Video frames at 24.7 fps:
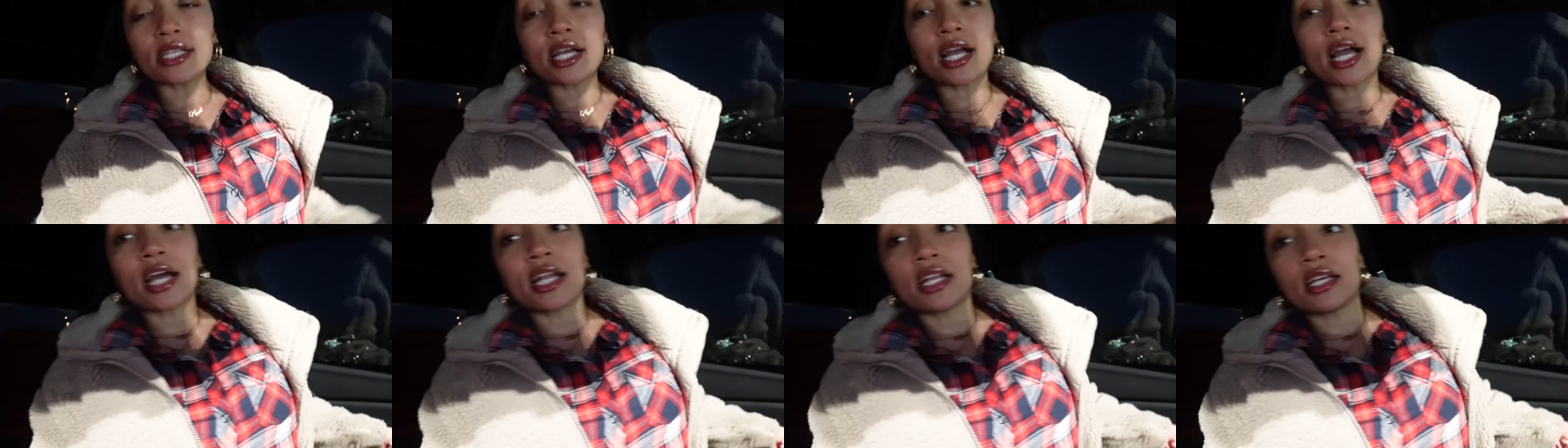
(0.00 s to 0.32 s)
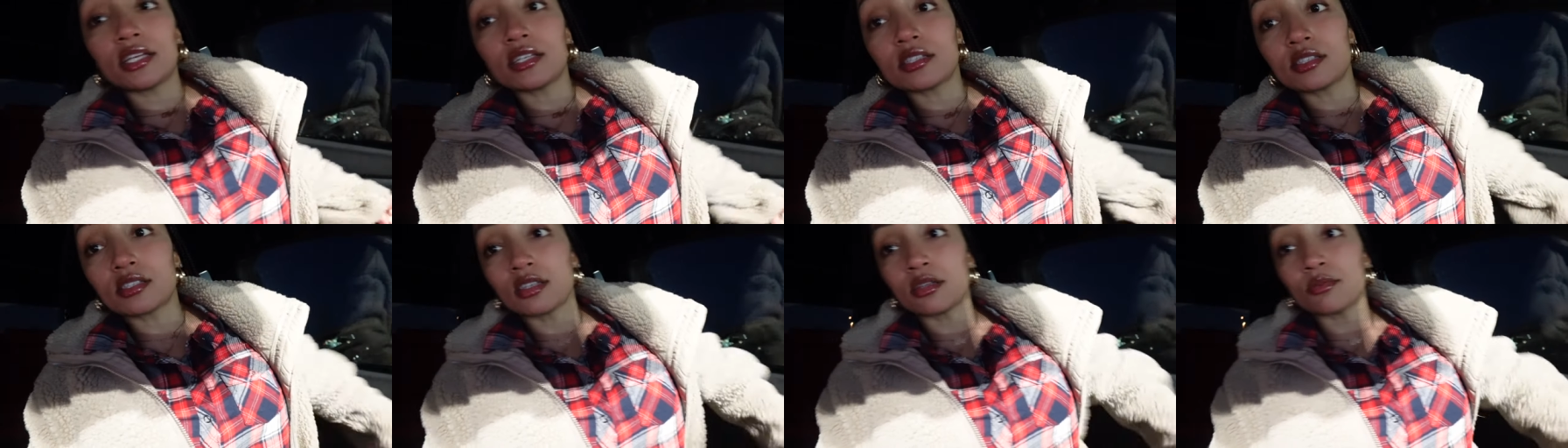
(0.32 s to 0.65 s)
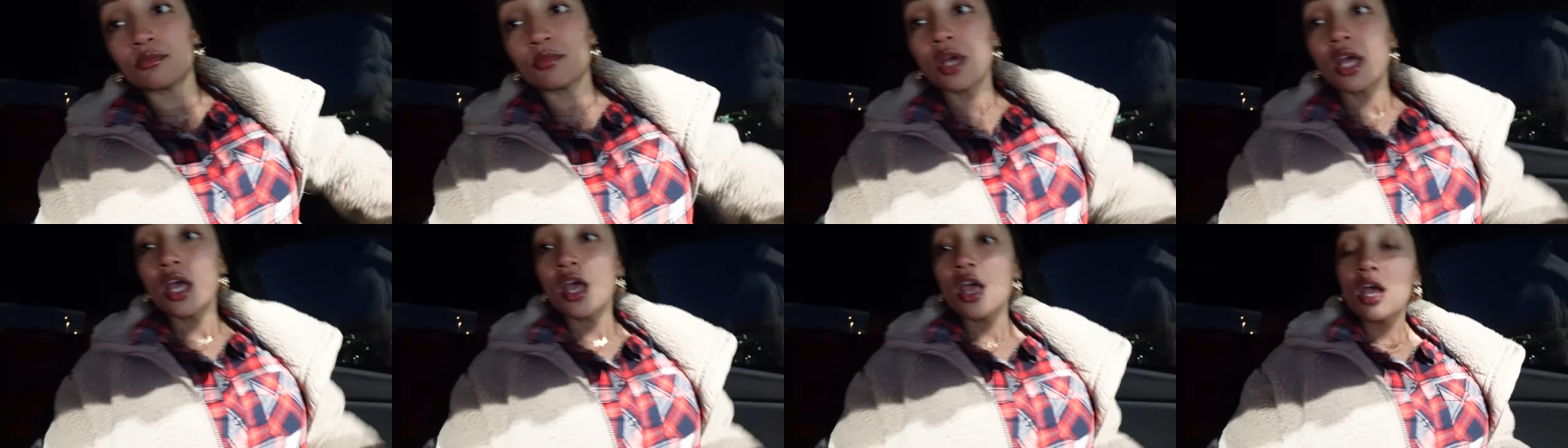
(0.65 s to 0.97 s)
I got to get some
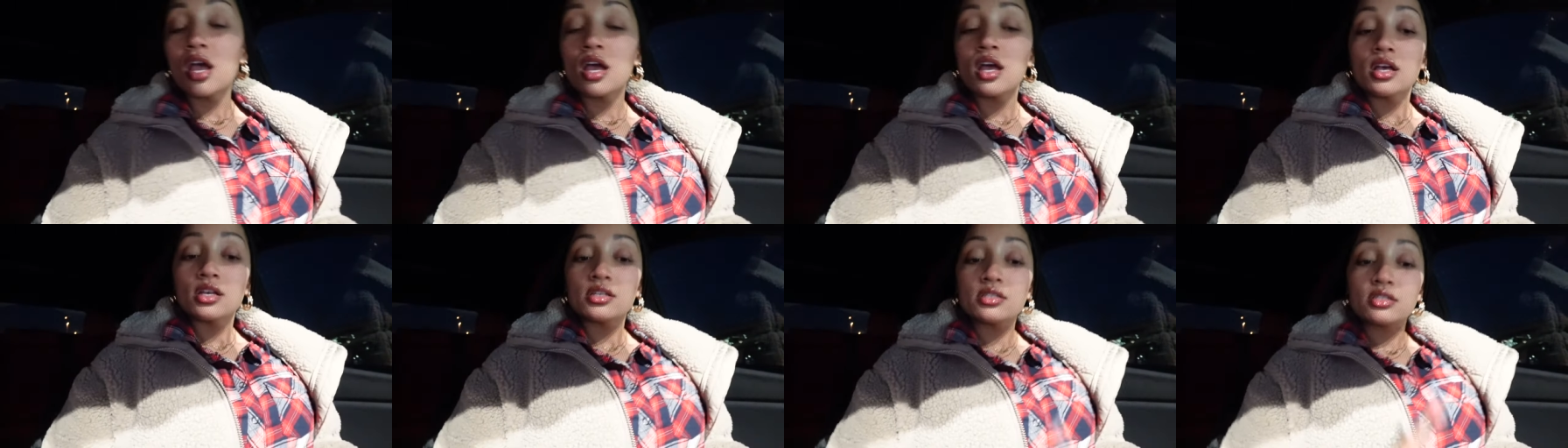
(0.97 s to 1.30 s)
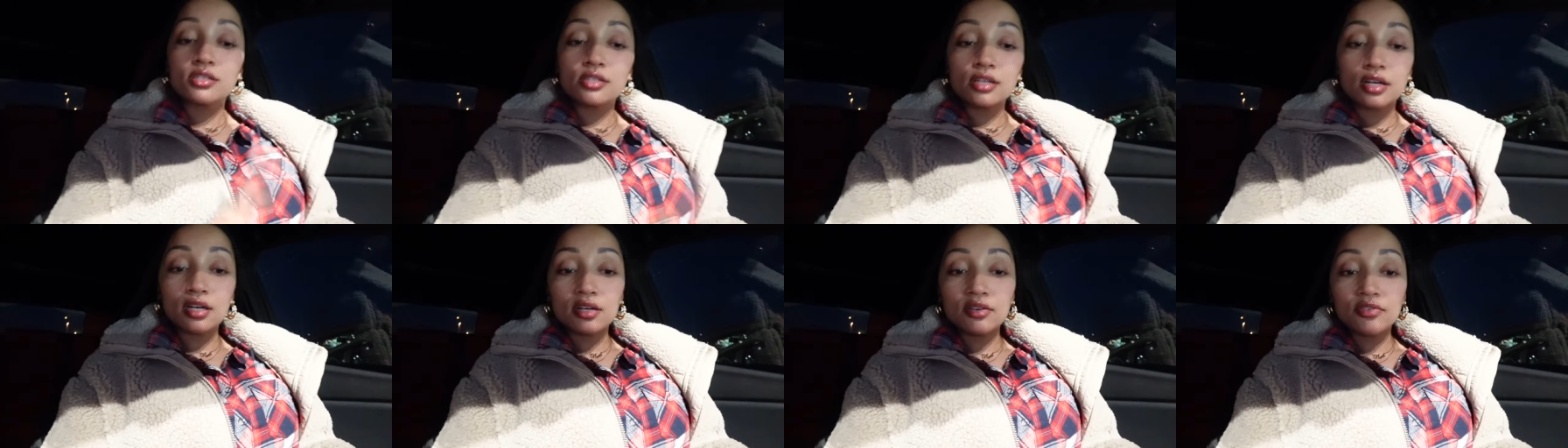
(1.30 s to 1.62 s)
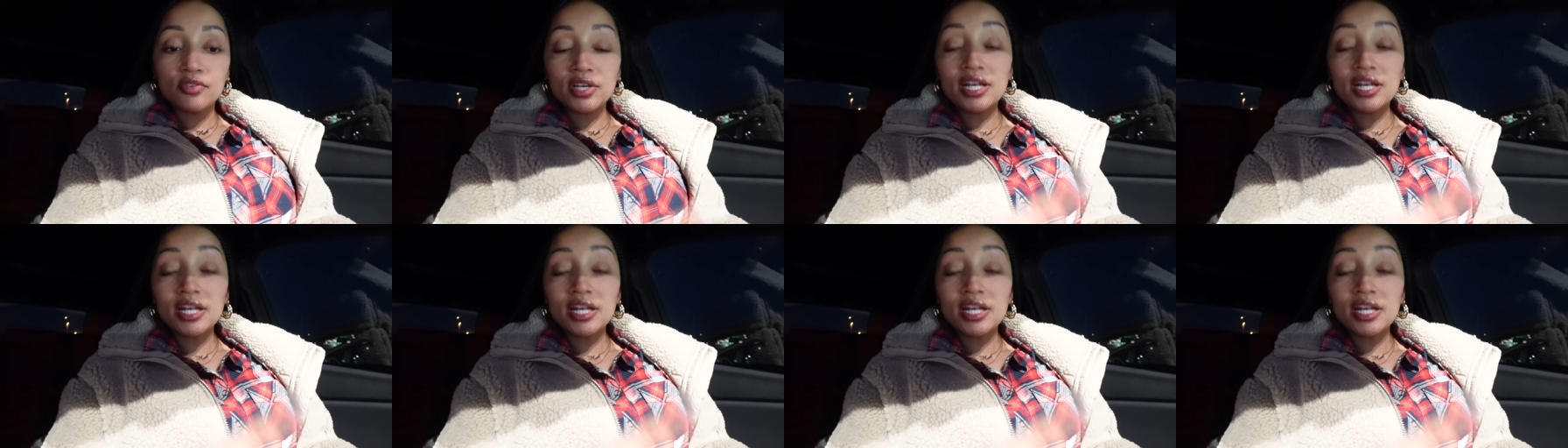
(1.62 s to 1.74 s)
stuff.